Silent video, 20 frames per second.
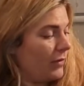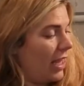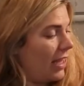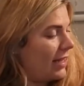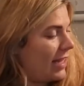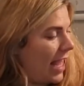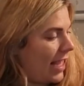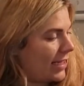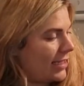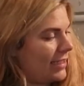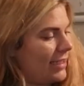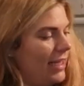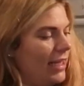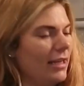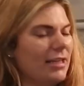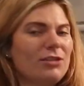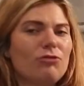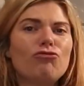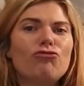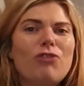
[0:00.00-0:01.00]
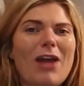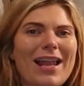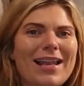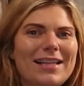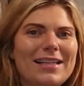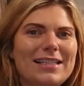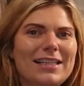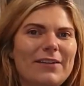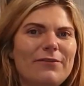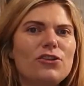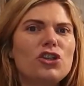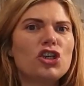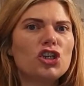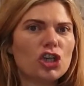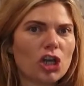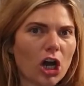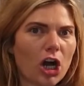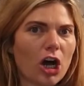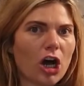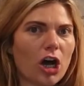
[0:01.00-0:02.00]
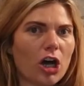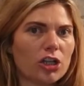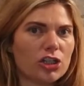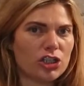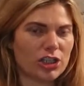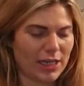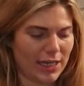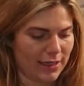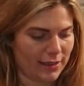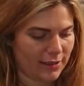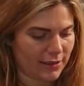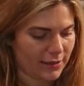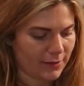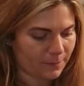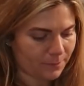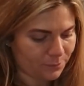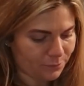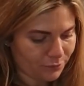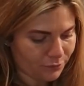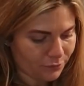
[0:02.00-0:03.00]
Next thing is relative charges.